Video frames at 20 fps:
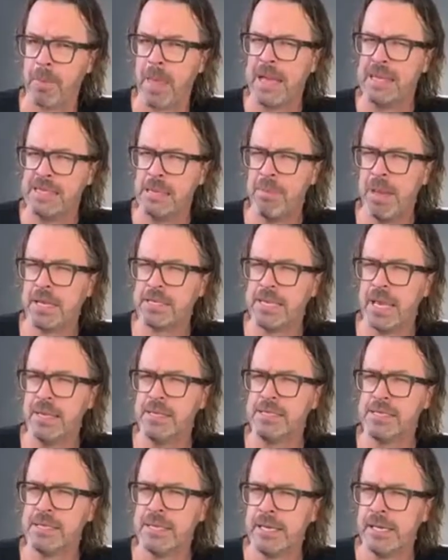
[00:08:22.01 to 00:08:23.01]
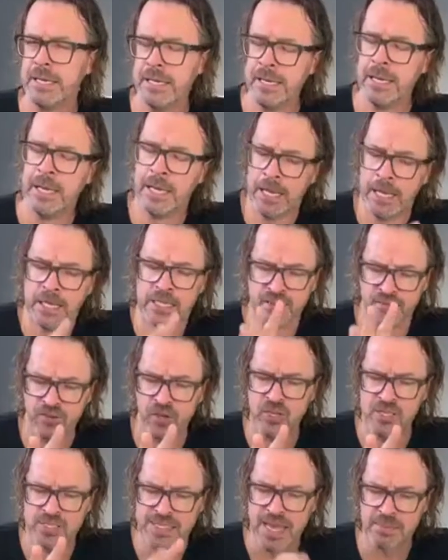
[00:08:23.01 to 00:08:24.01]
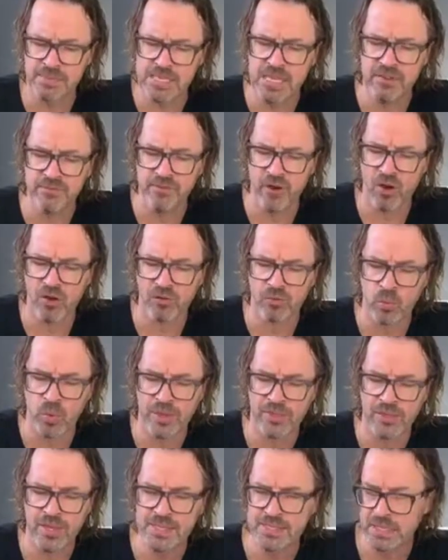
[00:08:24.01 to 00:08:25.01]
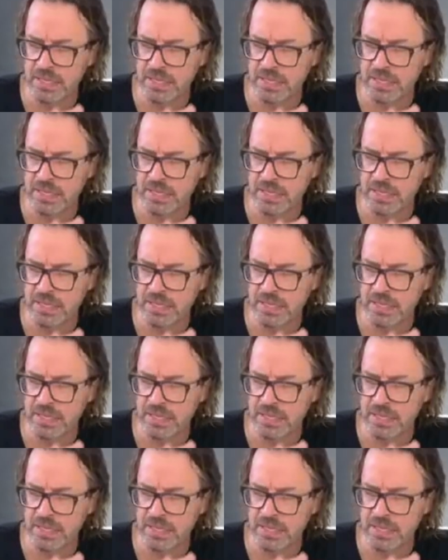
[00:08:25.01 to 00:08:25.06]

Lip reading: Does that make sense? There's a few steps involved with this,